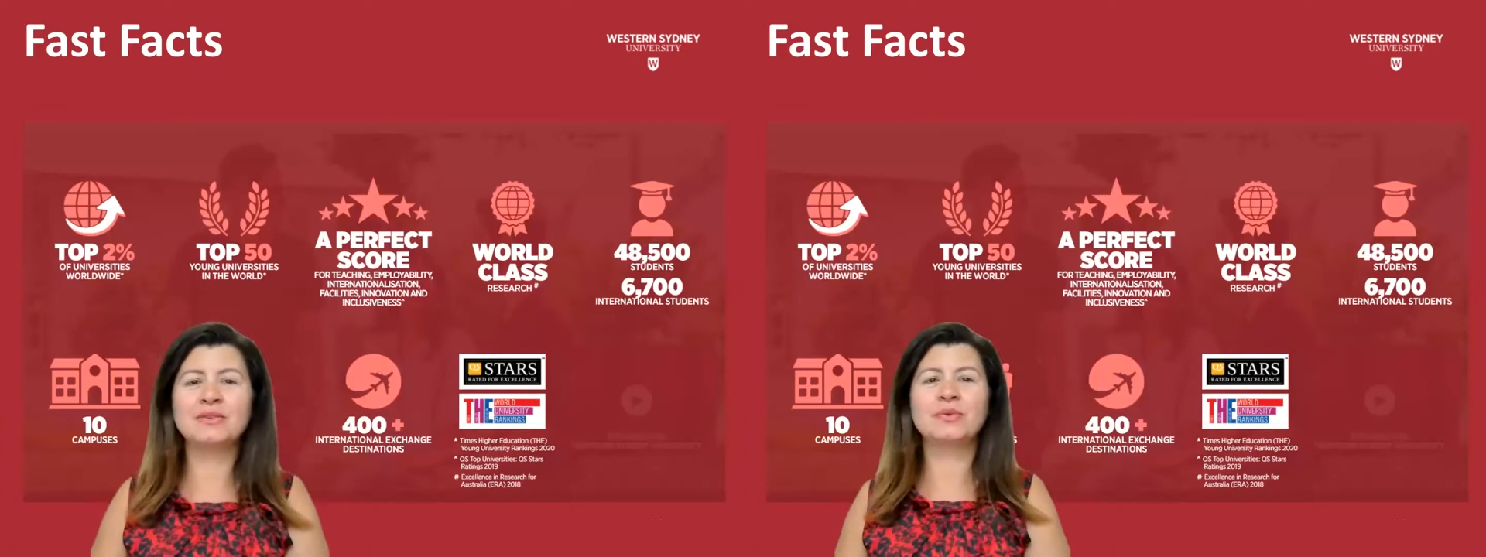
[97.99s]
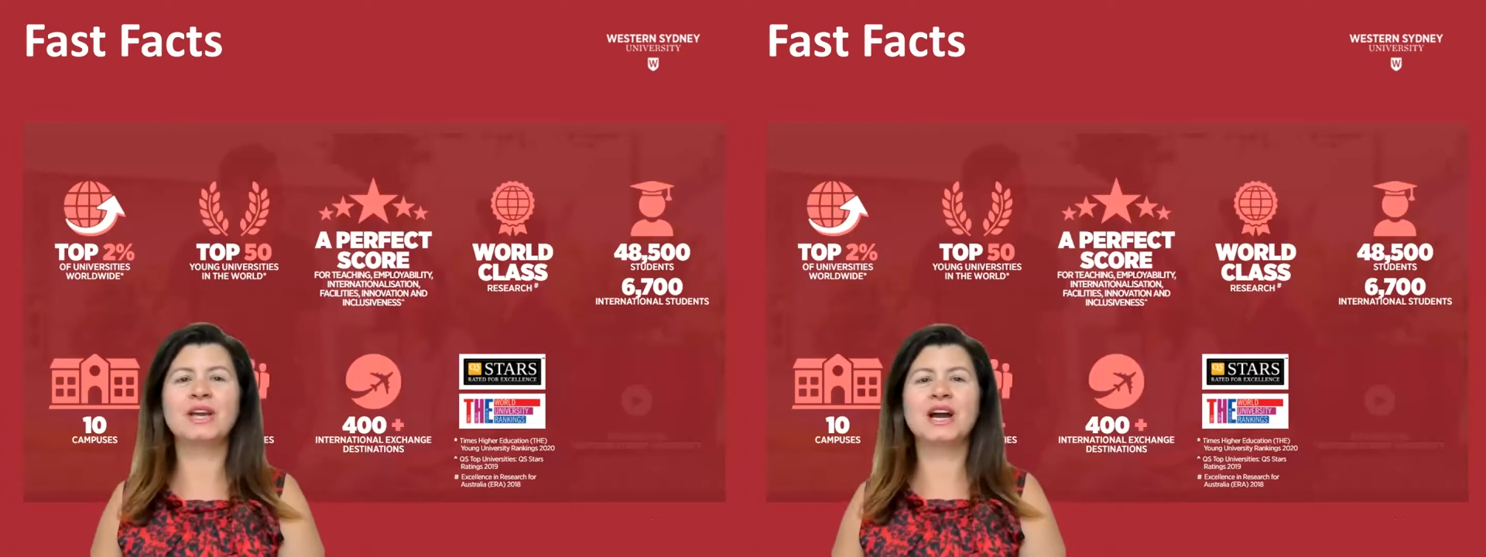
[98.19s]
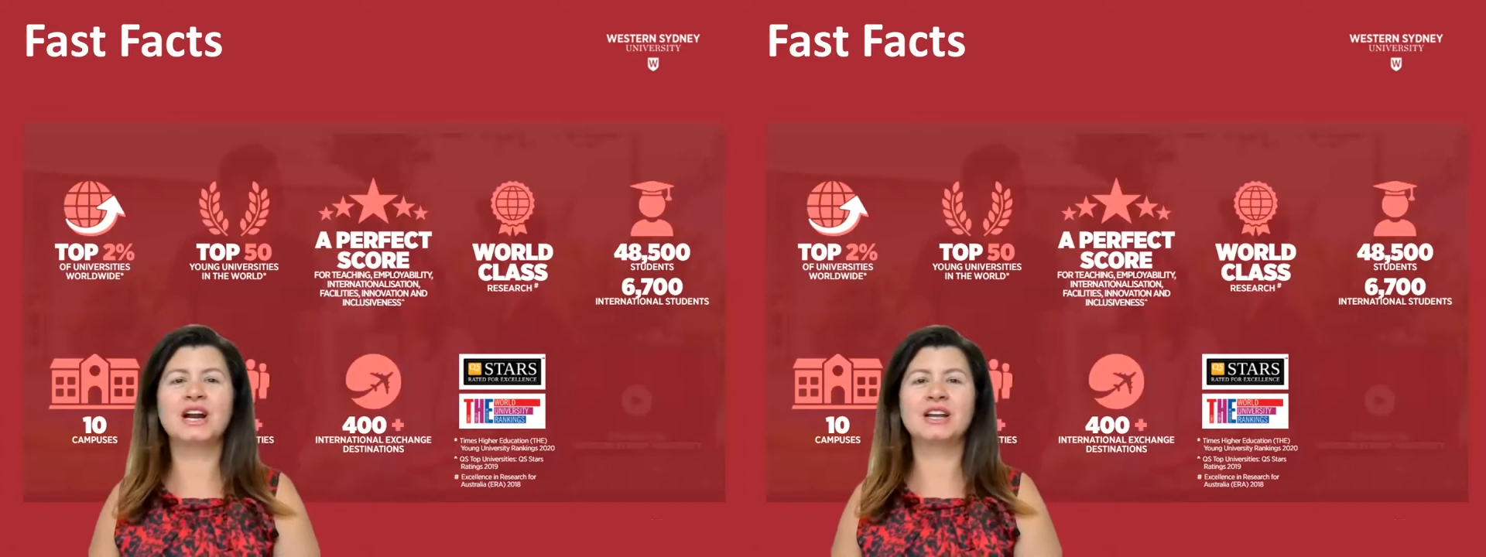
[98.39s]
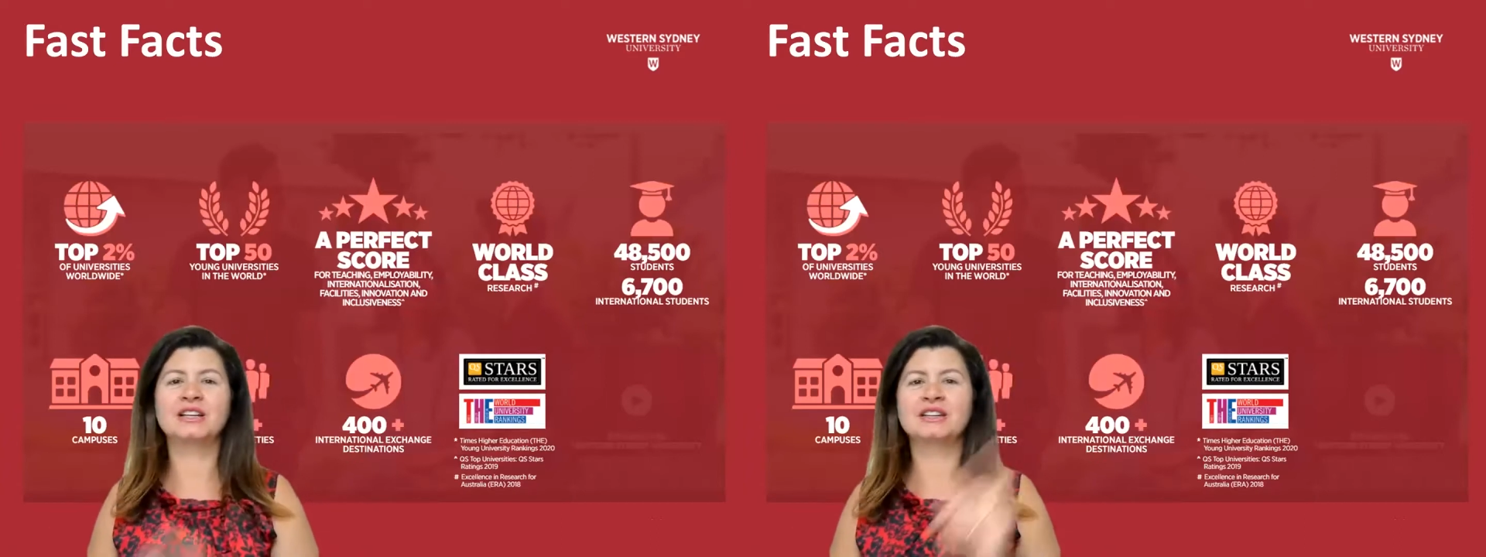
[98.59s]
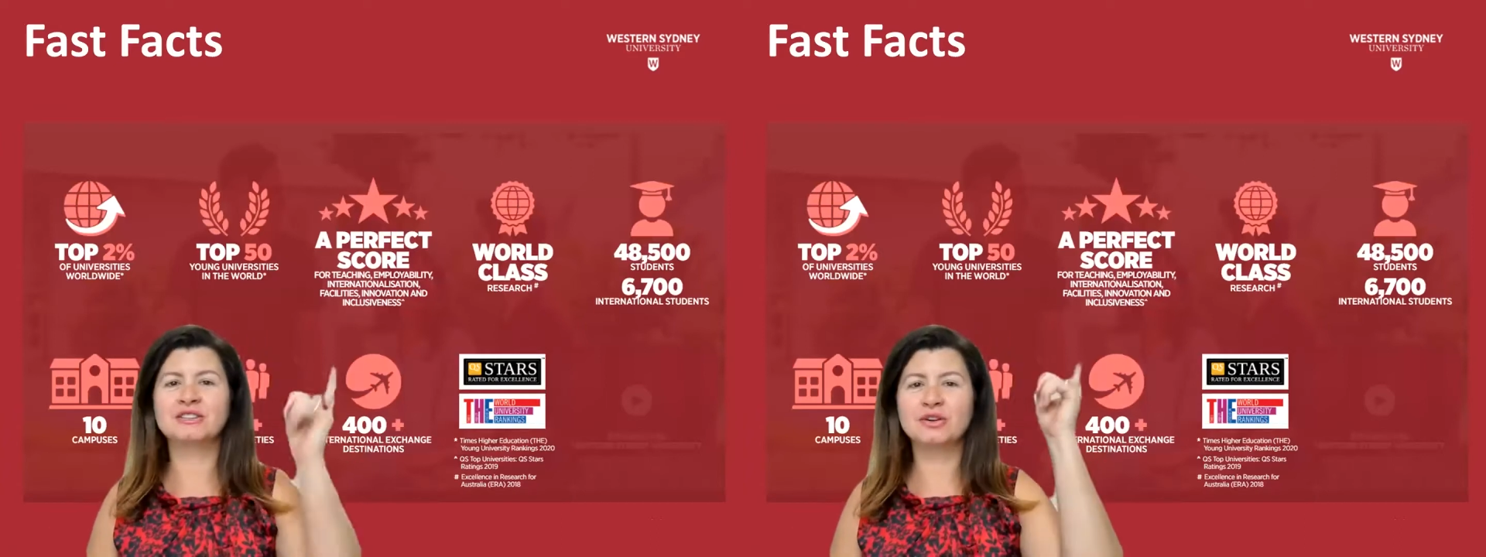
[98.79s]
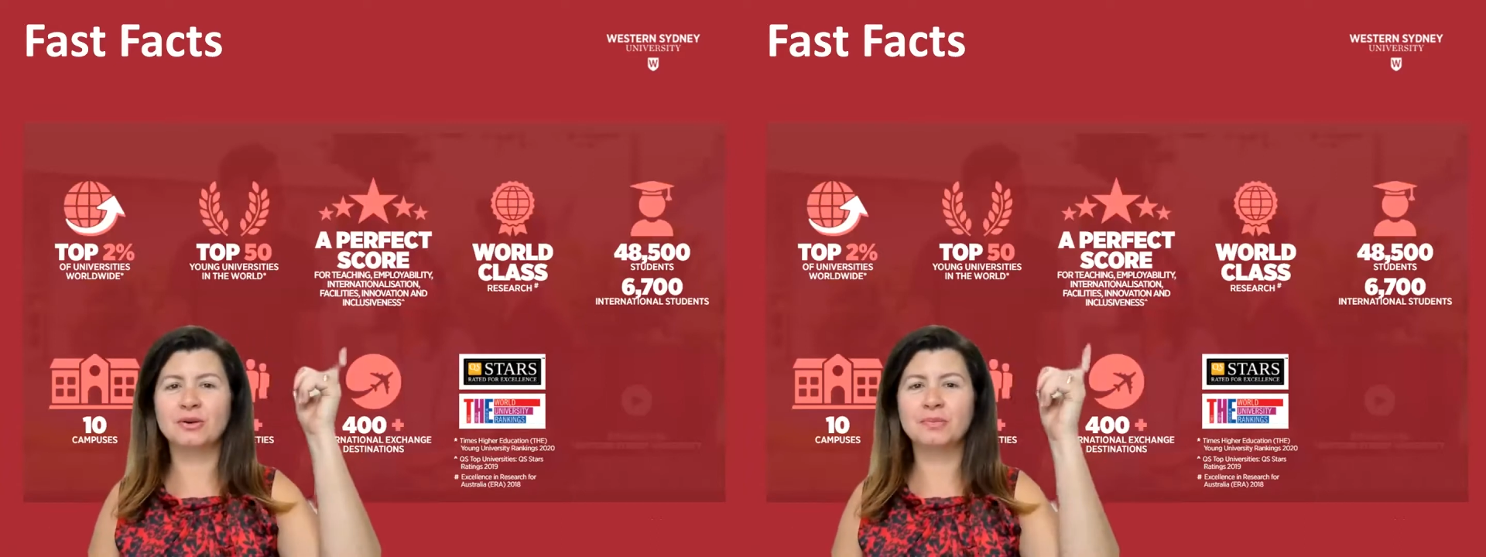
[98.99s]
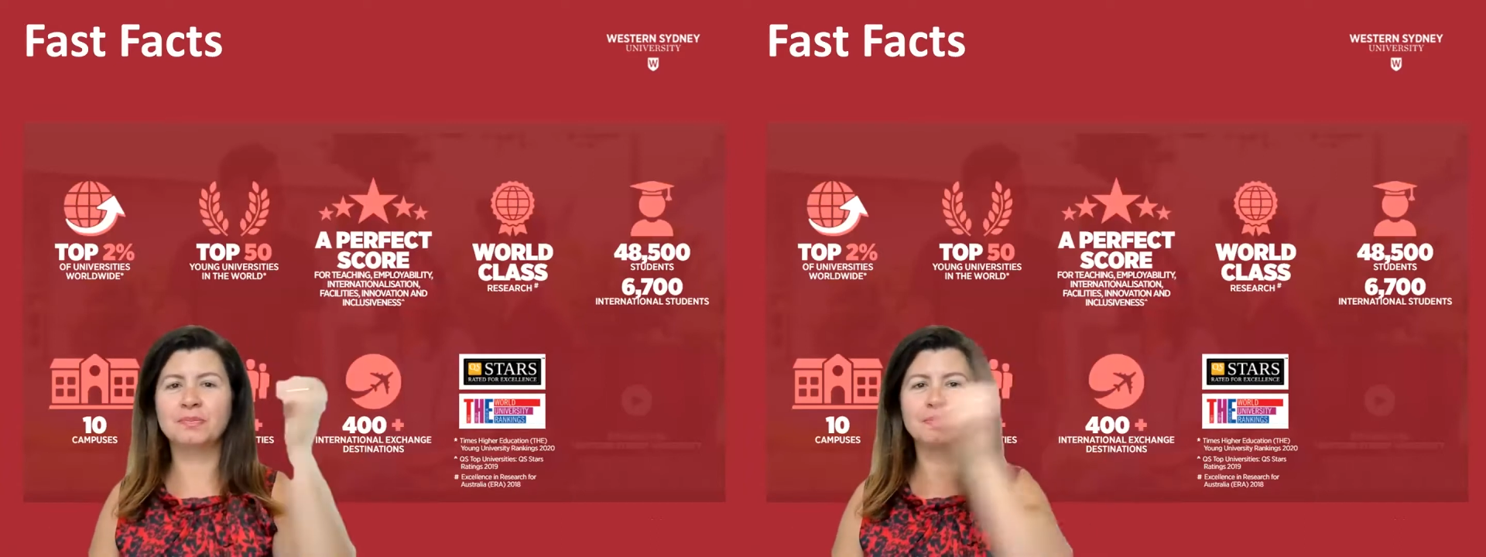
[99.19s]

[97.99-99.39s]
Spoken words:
we are in the top